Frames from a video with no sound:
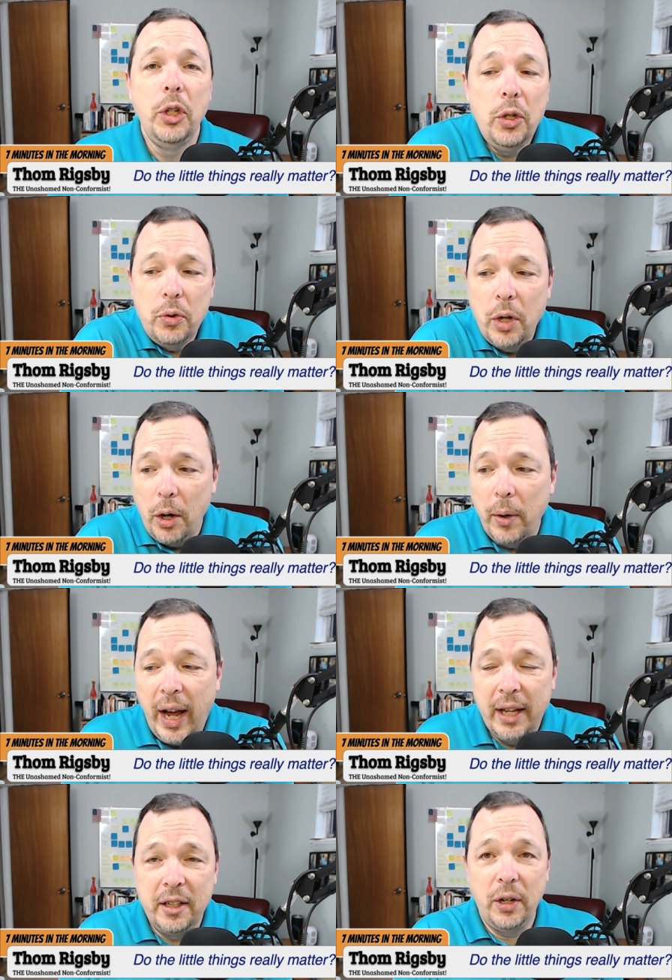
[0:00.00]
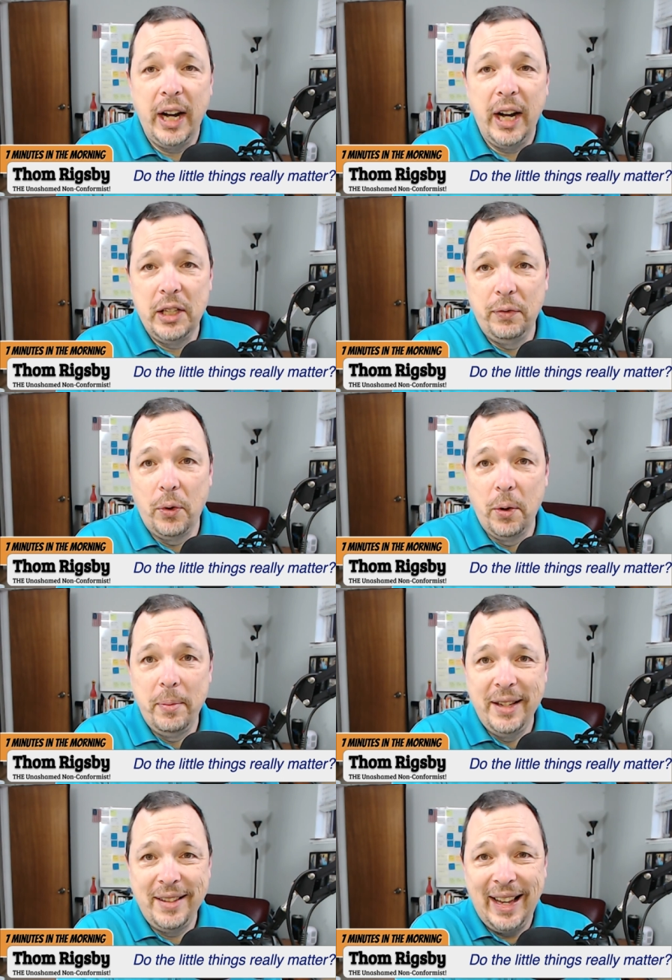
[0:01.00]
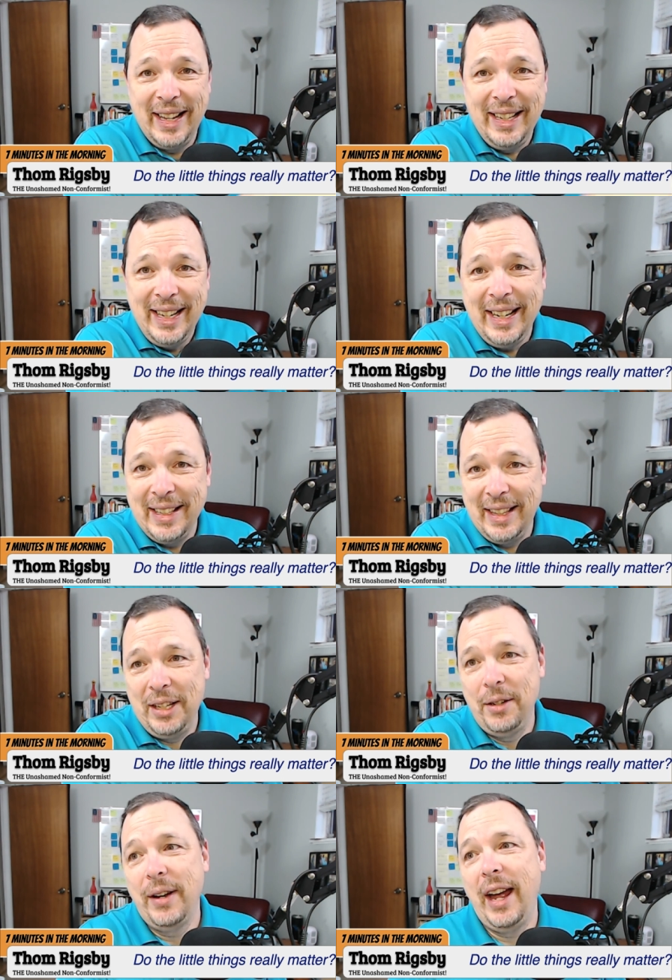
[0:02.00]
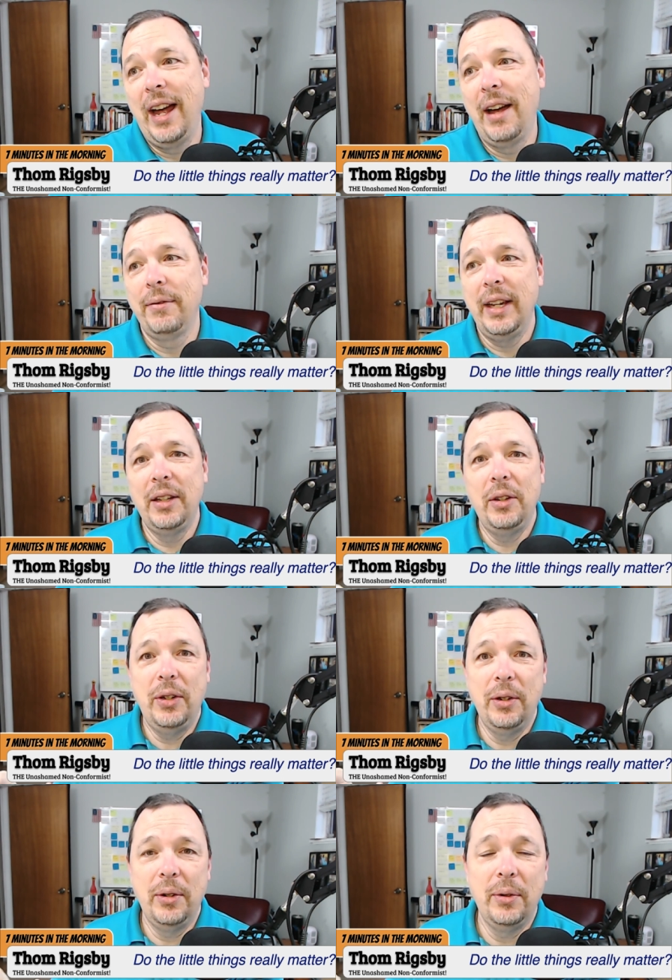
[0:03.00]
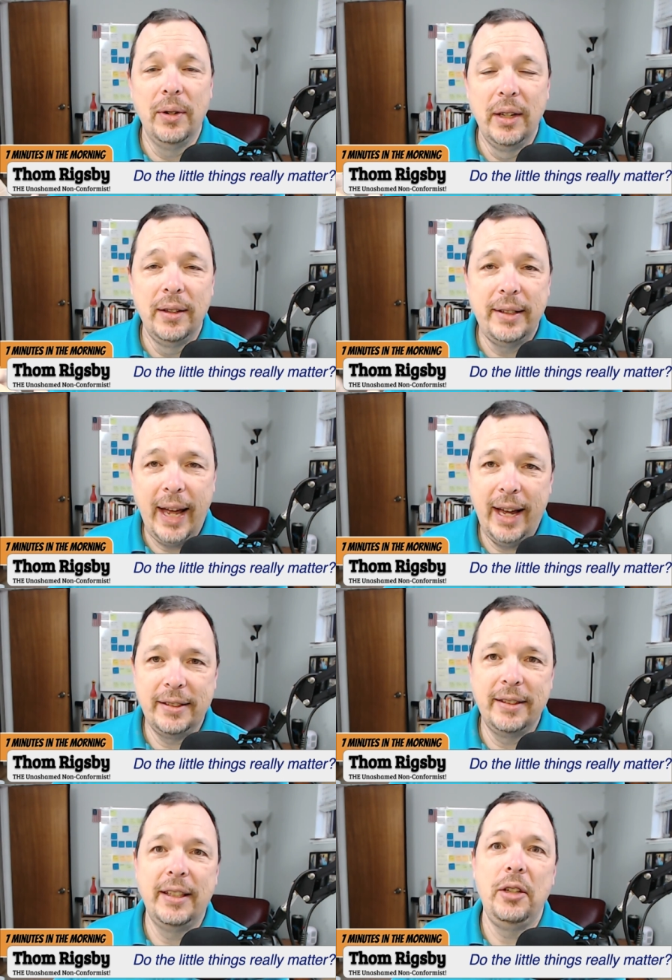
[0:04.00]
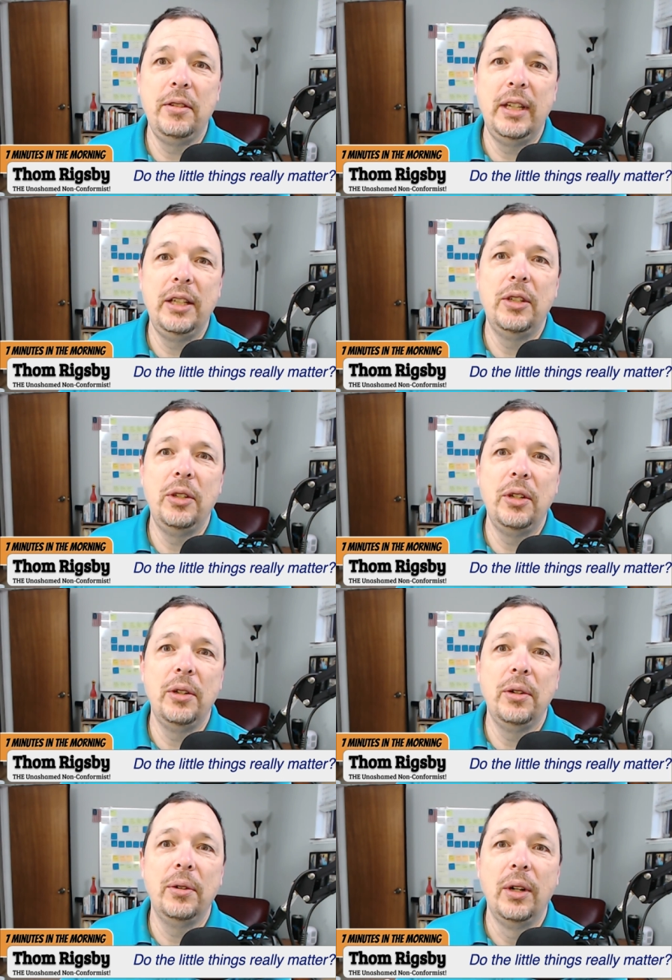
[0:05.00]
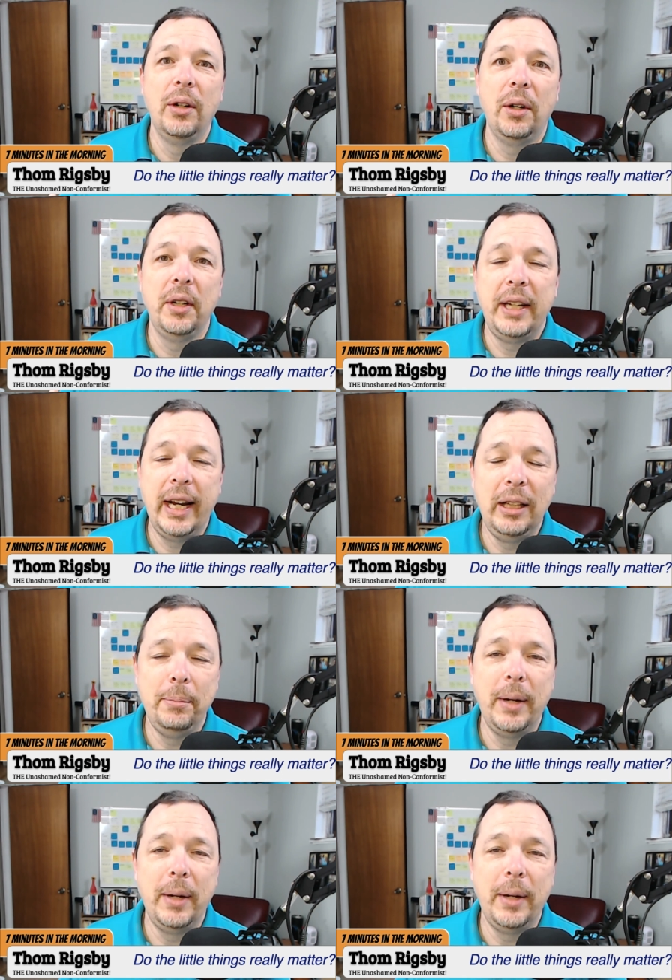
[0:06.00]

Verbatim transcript: you know how to transform this idea that you have into tasks that you need to do on a daily